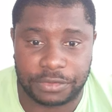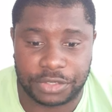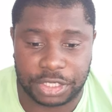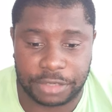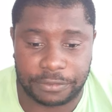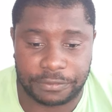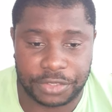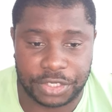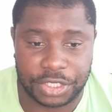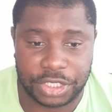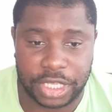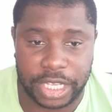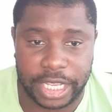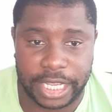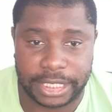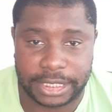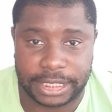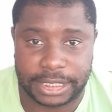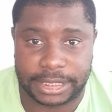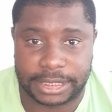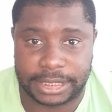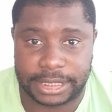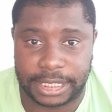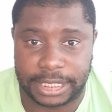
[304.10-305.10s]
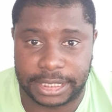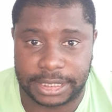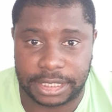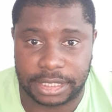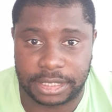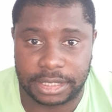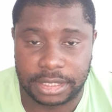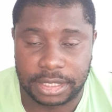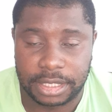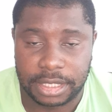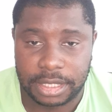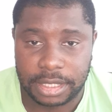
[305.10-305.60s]
Sheffield United this
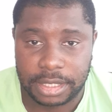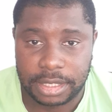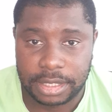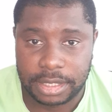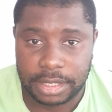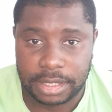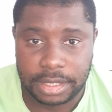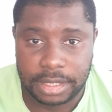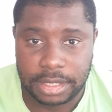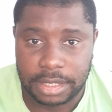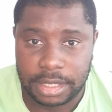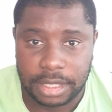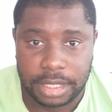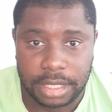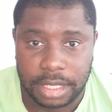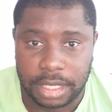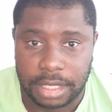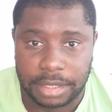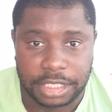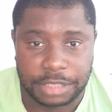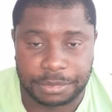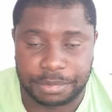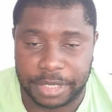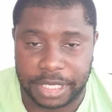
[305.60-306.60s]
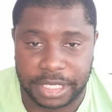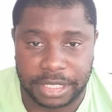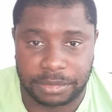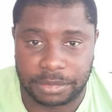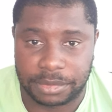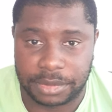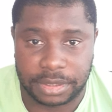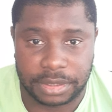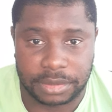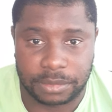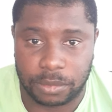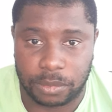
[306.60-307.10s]
season. He's
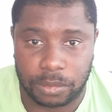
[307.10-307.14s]
been